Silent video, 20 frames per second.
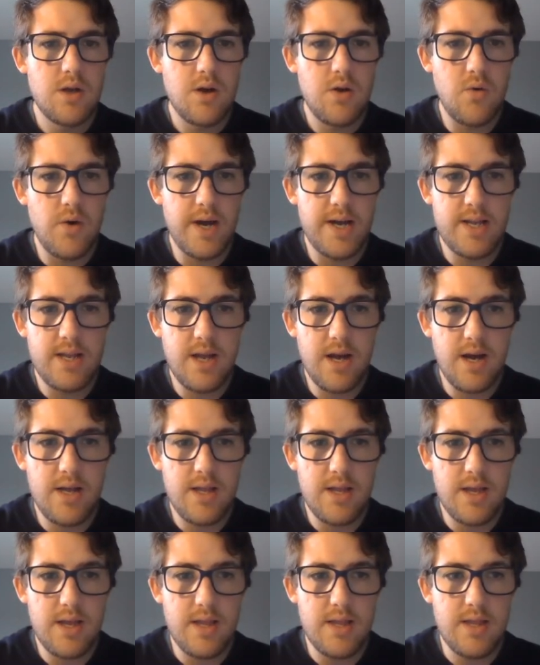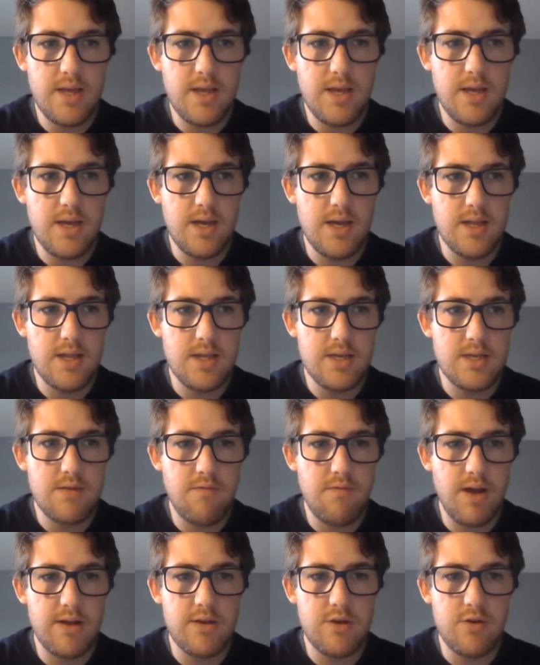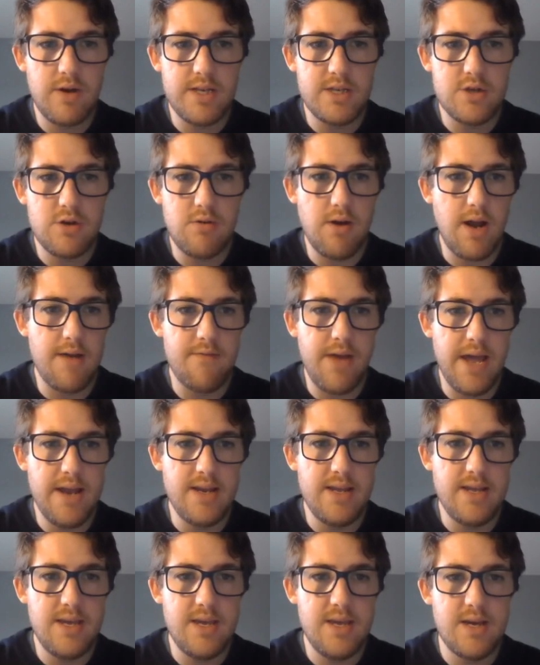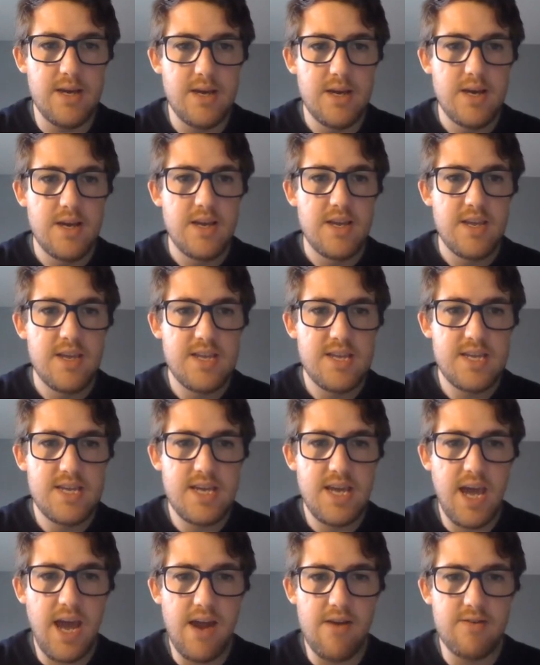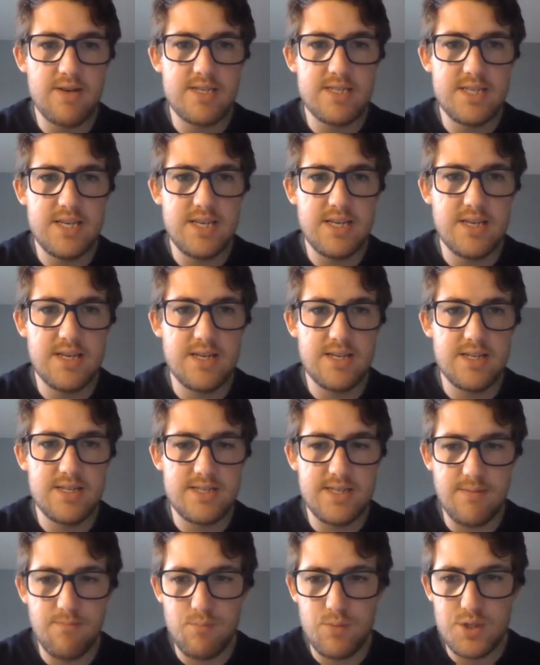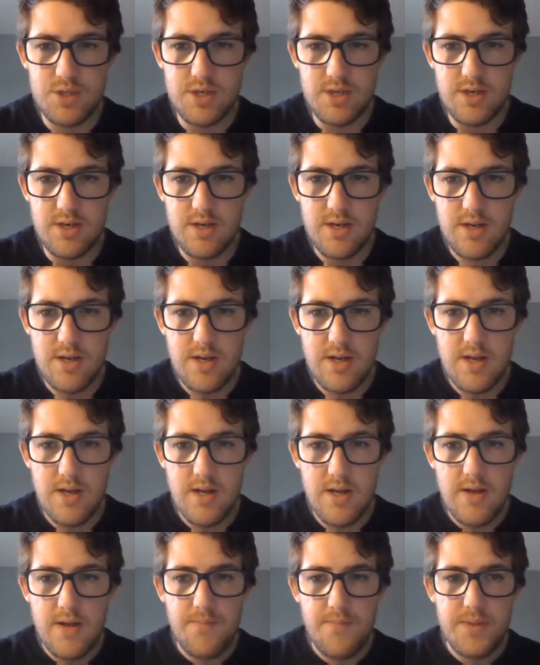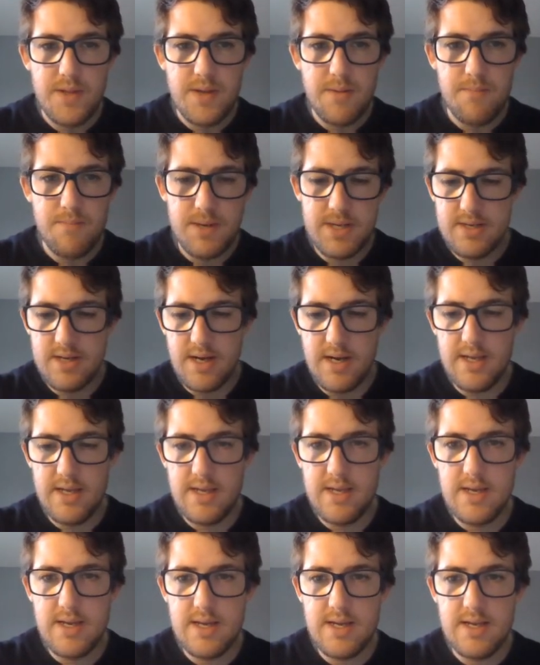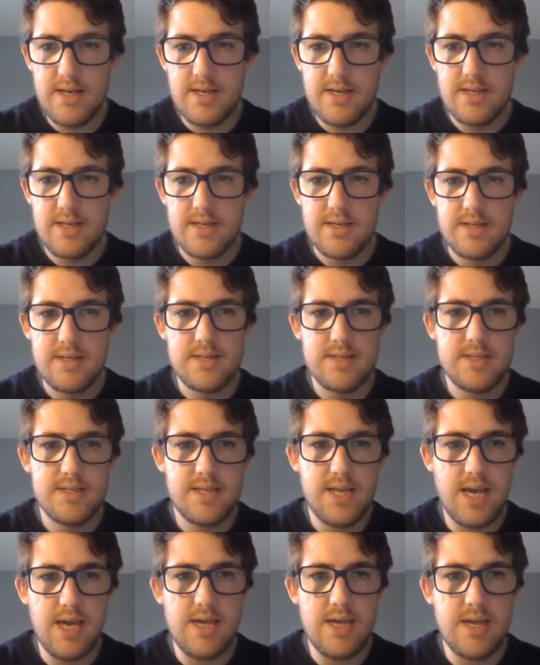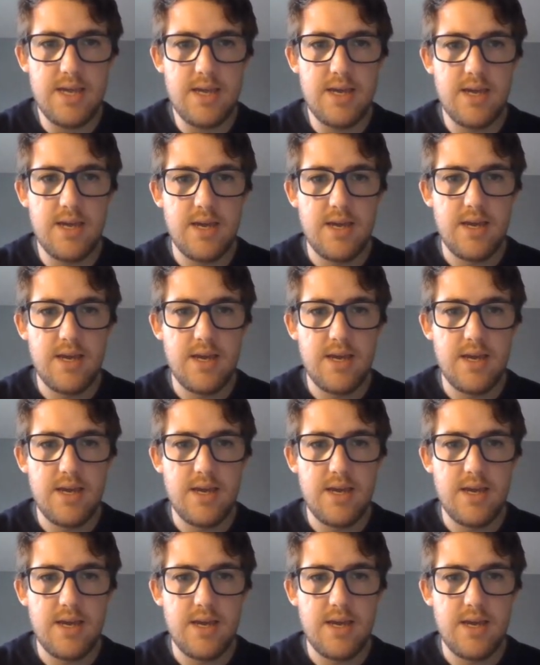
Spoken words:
in this value I don't have any kerosene consumption, but I can take